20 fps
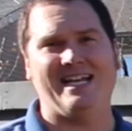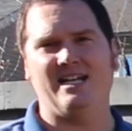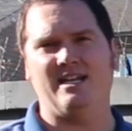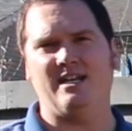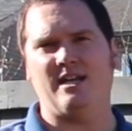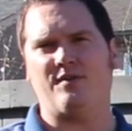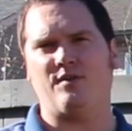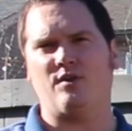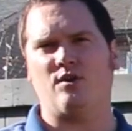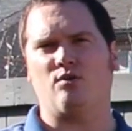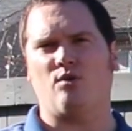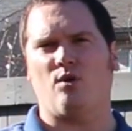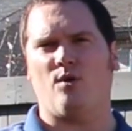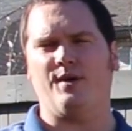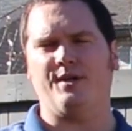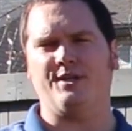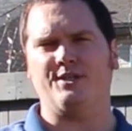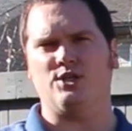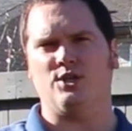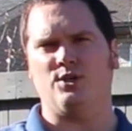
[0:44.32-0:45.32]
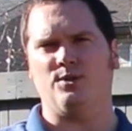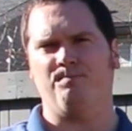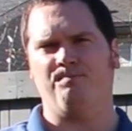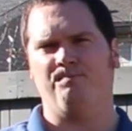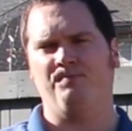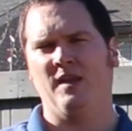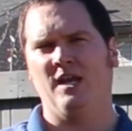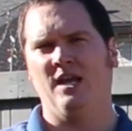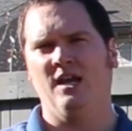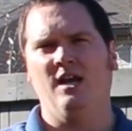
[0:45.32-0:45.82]
in another growing zone
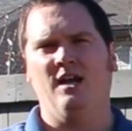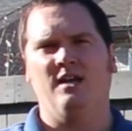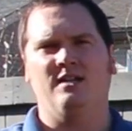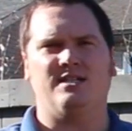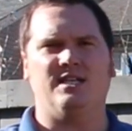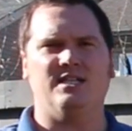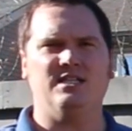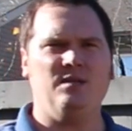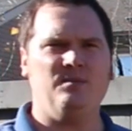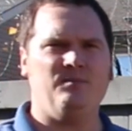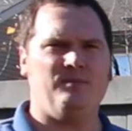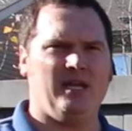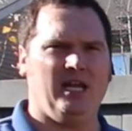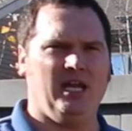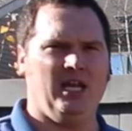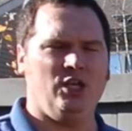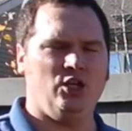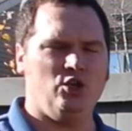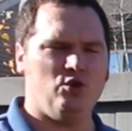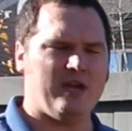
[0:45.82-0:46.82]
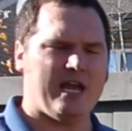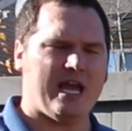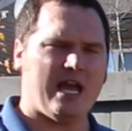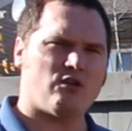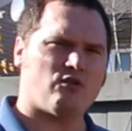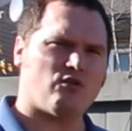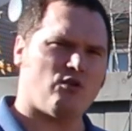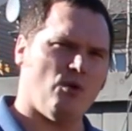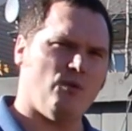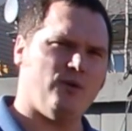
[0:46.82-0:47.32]
doesn't mean you
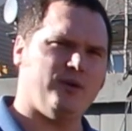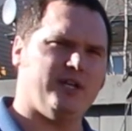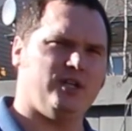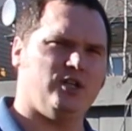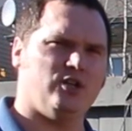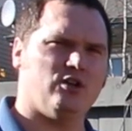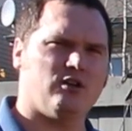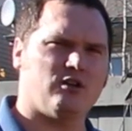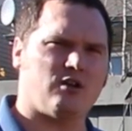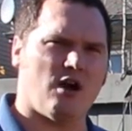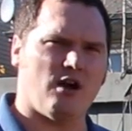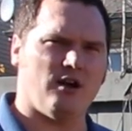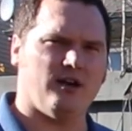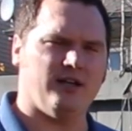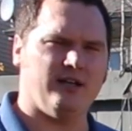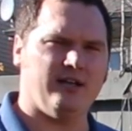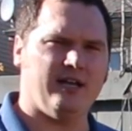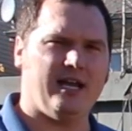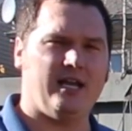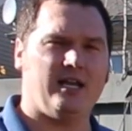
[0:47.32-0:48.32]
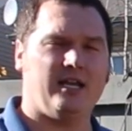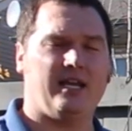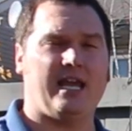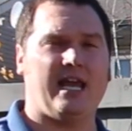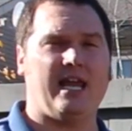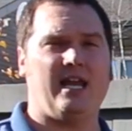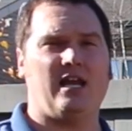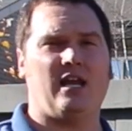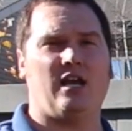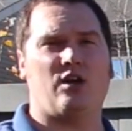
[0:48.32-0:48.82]
can't grow it in your garden and
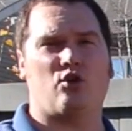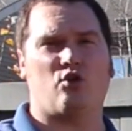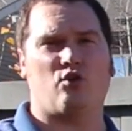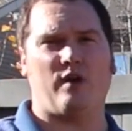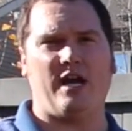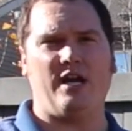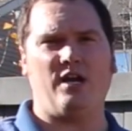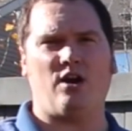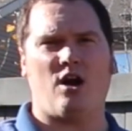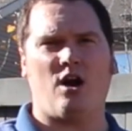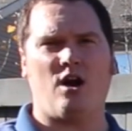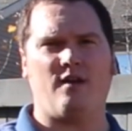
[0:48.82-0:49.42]
get a great